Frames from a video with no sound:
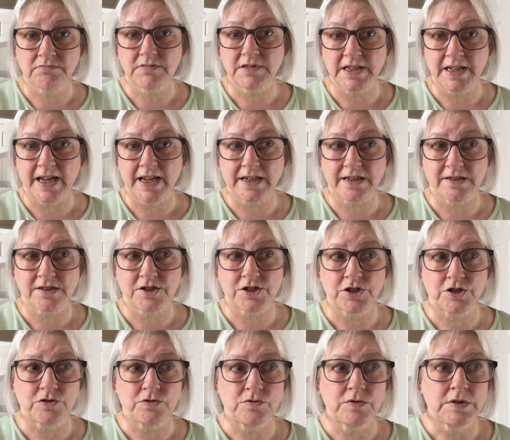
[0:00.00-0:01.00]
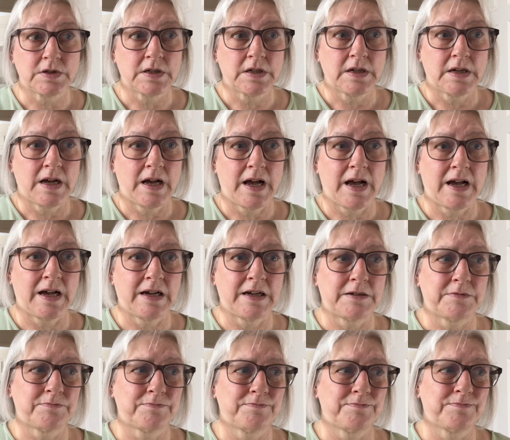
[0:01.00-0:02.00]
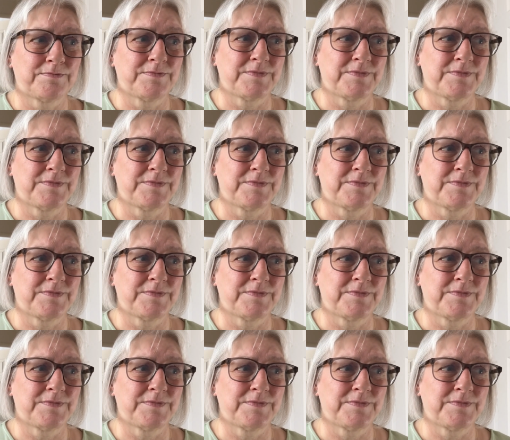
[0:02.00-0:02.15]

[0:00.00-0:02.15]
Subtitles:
the next two. It